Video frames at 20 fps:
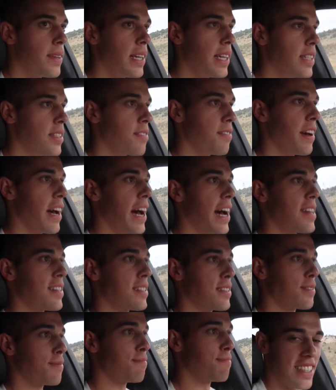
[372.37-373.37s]
It's
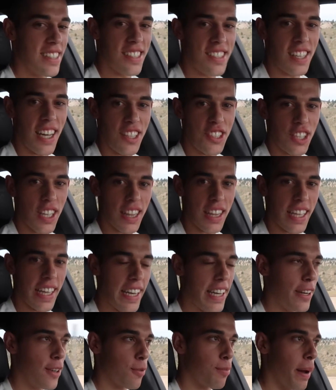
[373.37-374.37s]
fast. It's such a
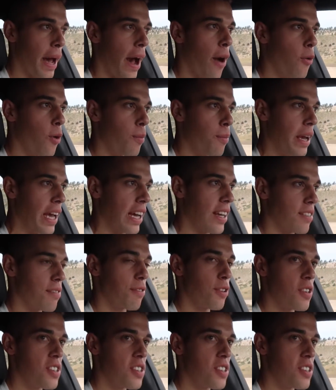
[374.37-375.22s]
linear power band.